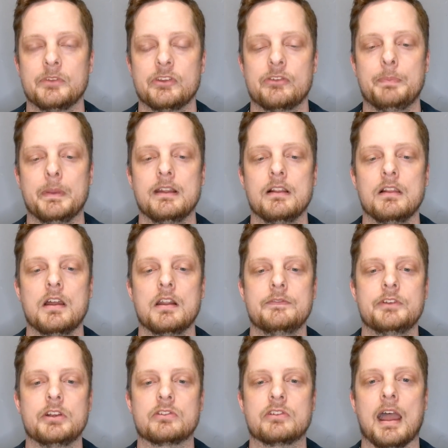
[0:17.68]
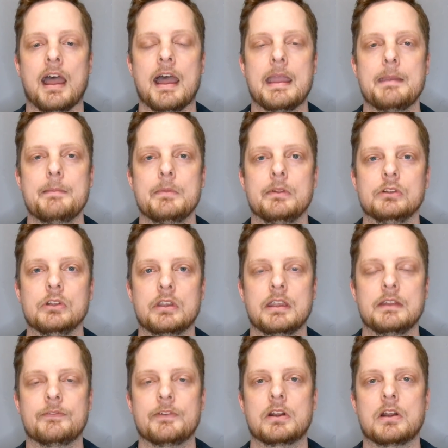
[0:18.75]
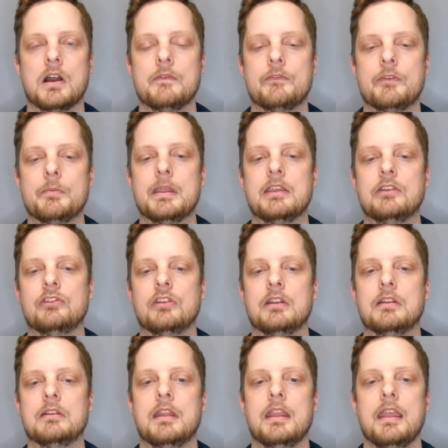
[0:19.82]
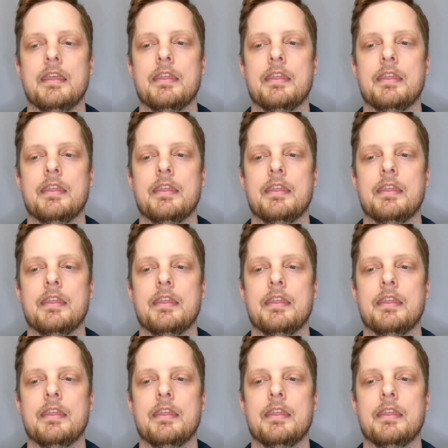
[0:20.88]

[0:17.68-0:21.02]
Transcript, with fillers: spend a lot of your time looking for confirmation